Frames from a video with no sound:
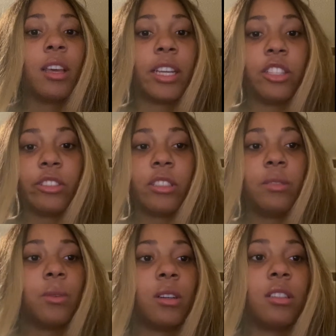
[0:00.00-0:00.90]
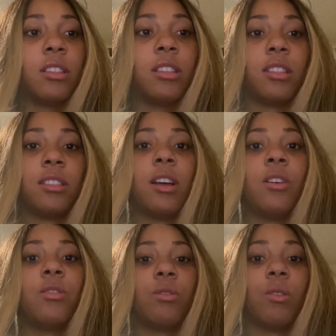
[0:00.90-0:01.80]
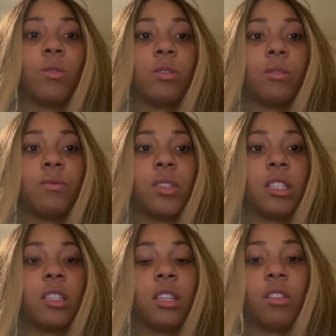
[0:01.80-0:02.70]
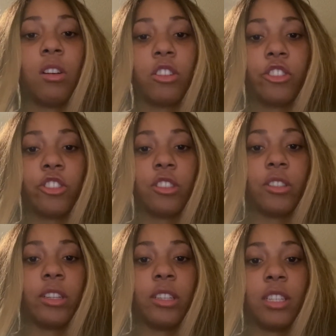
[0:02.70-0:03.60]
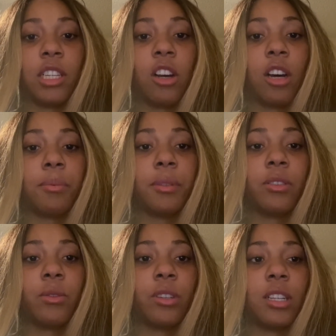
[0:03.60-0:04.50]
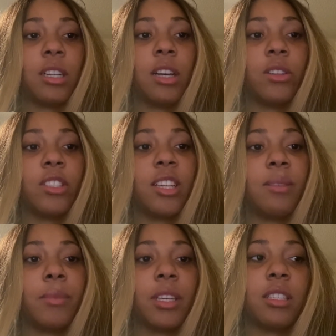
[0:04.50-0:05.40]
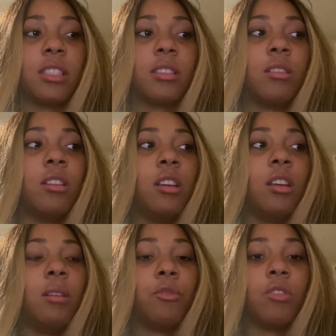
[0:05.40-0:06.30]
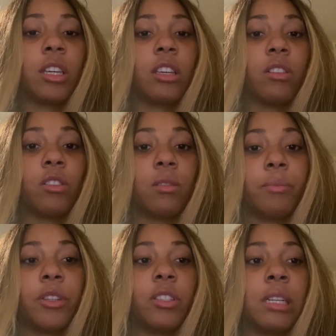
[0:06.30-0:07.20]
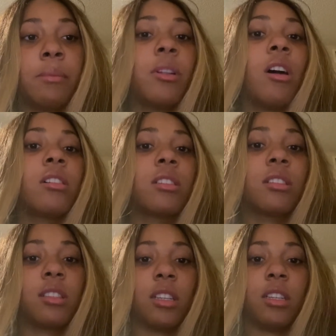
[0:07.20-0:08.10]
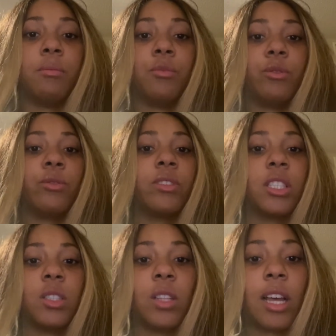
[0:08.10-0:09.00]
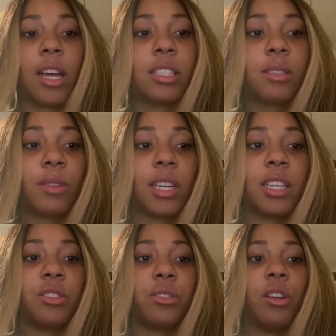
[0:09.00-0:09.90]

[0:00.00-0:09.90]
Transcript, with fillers: In G1, the cell grows physically larger and it copies organelles and makes molecular building blocks. Then it moves to the S phase,